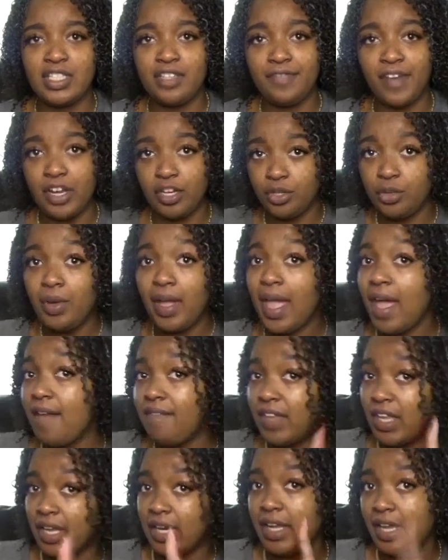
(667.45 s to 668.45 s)
If I do
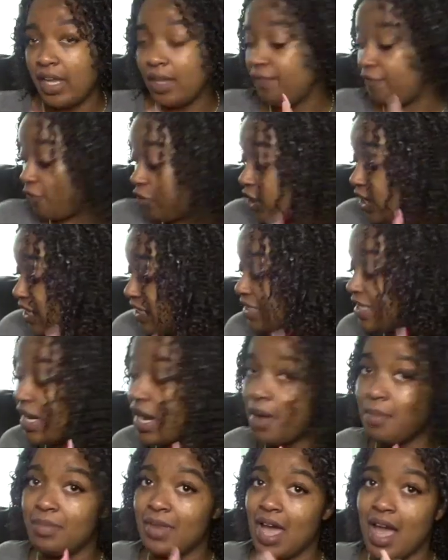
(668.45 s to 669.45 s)
have any frizz that
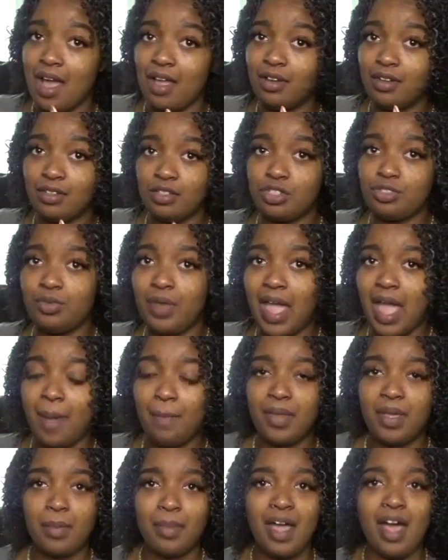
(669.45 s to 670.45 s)
I'm not too
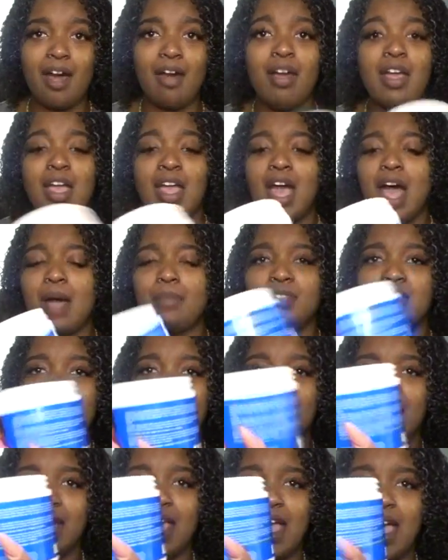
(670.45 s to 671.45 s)
happy about, I'm
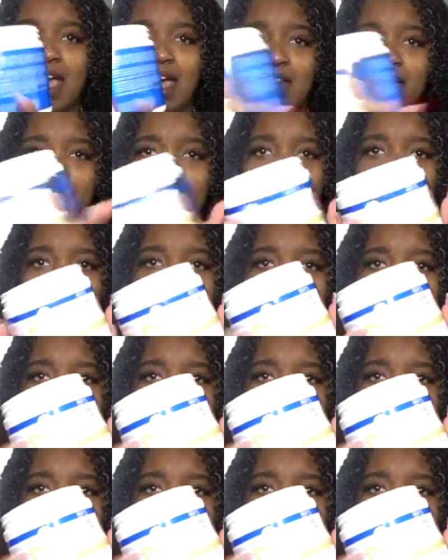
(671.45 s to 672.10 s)
just gonna add a little bit